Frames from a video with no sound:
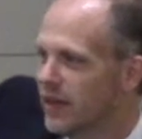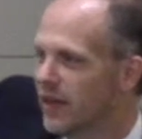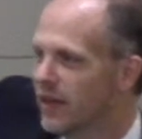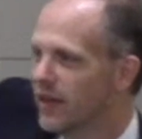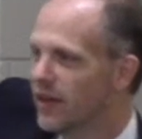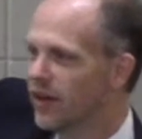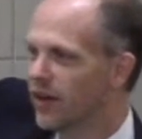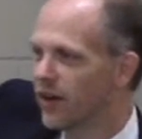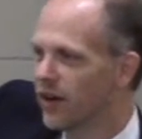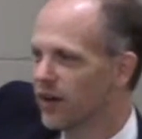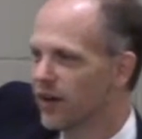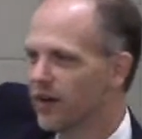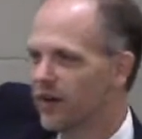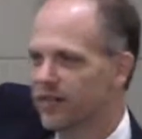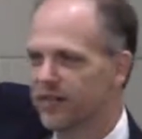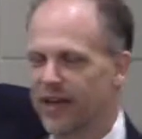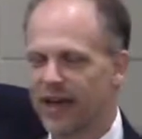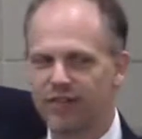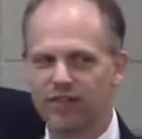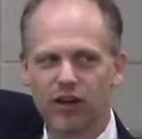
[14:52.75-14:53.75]
Here,
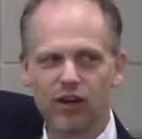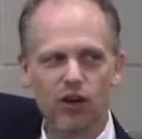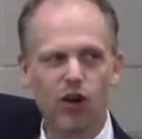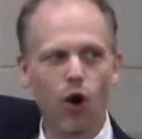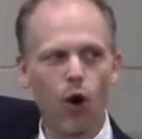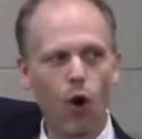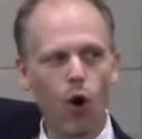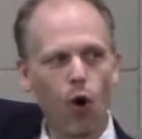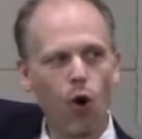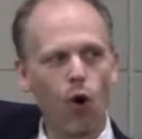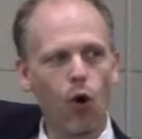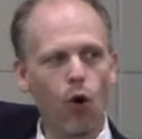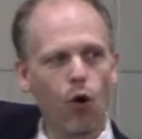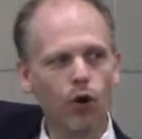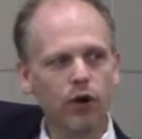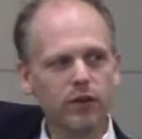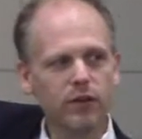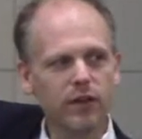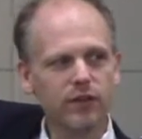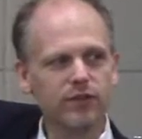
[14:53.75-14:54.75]
they have a
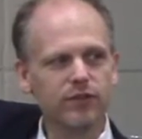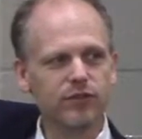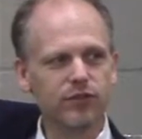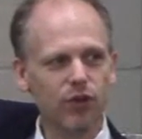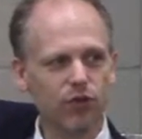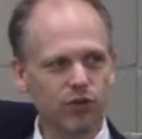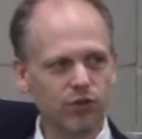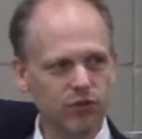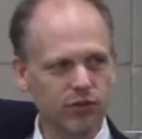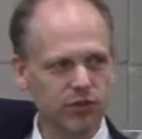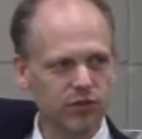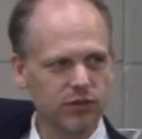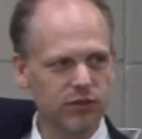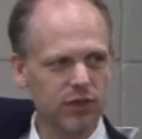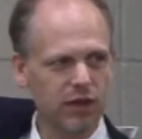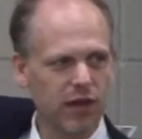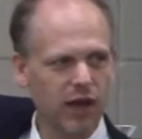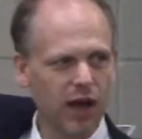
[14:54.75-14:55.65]
cohort of soldiers.